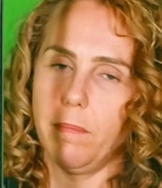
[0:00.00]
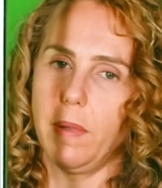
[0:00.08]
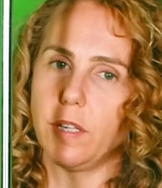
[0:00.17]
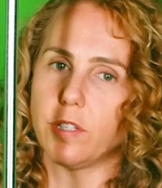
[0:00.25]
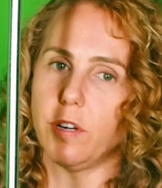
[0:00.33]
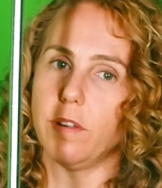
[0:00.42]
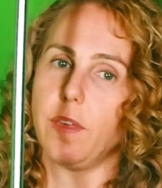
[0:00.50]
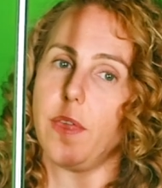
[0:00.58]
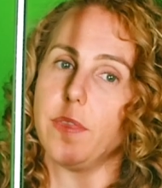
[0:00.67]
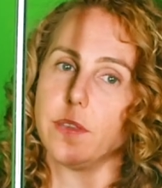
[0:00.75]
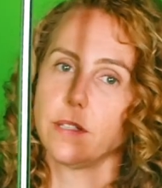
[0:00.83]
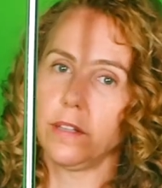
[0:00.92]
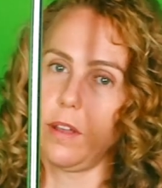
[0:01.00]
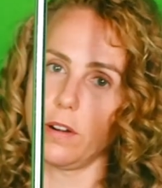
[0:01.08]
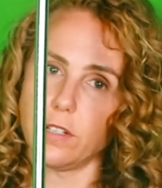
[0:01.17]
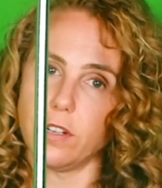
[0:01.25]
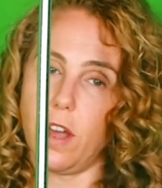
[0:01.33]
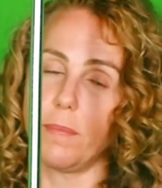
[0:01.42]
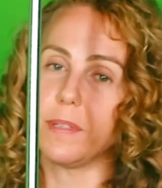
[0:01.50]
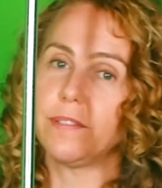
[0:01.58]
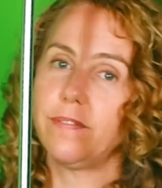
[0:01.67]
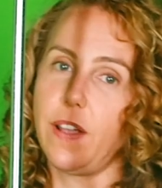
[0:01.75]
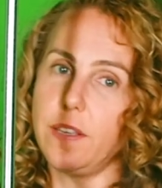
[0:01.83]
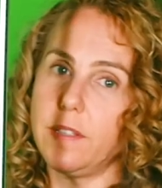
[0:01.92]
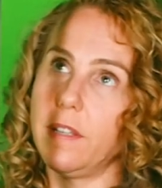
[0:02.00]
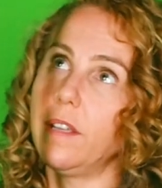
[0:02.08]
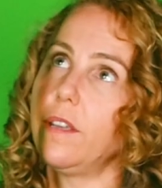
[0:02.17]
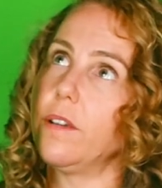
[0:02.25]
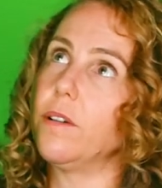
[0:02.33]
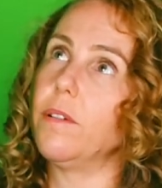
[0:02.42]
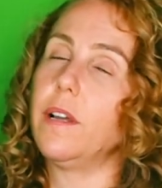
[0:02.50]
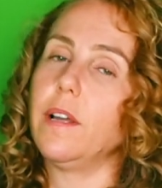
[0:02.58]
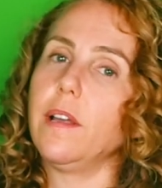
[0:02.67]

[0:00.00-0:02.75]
Make sure that this large knob is facing you